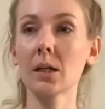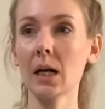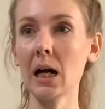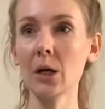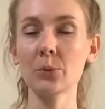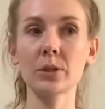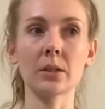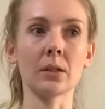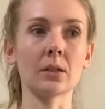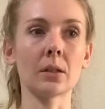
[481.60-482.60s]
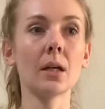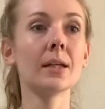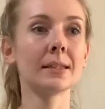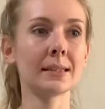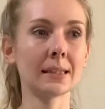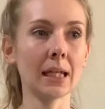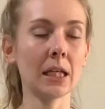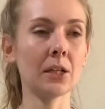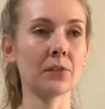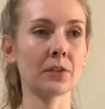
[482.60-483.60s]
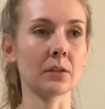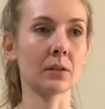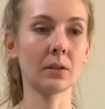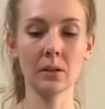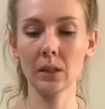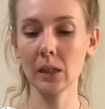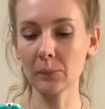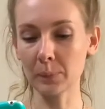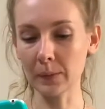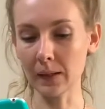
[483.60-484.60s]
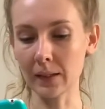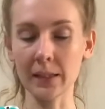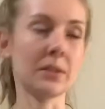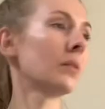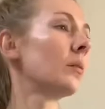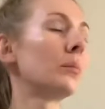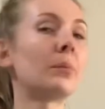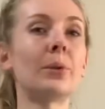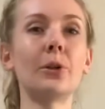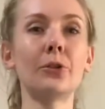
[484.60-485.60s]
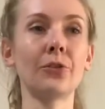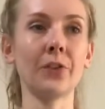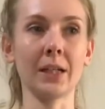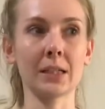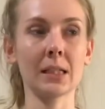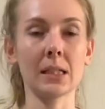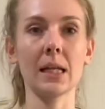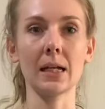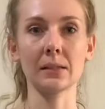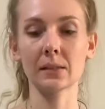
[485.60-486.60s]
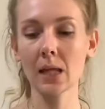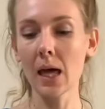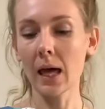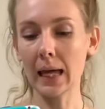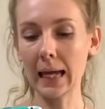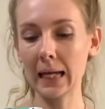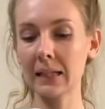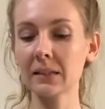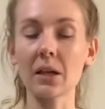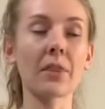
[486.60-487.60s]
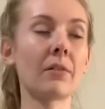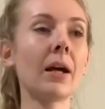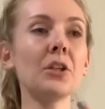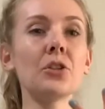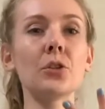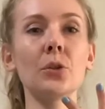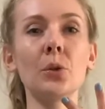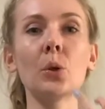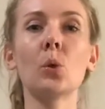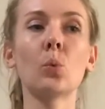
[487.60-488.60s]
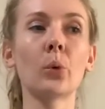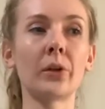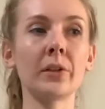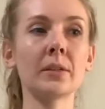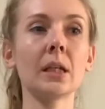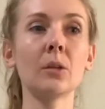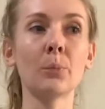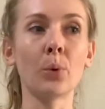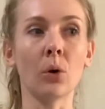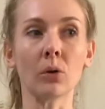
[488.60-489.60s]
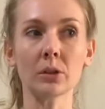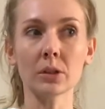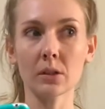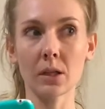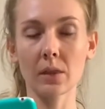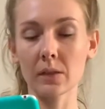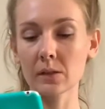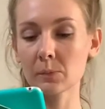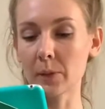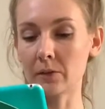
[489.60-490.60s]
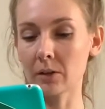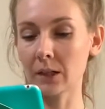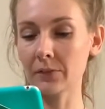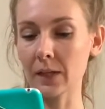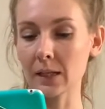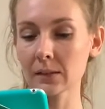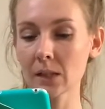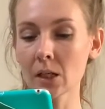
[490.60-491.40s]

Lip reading: Counted, saved, implied, perfect. Yes. And there are 2 words in bold in this paragraph. Yes.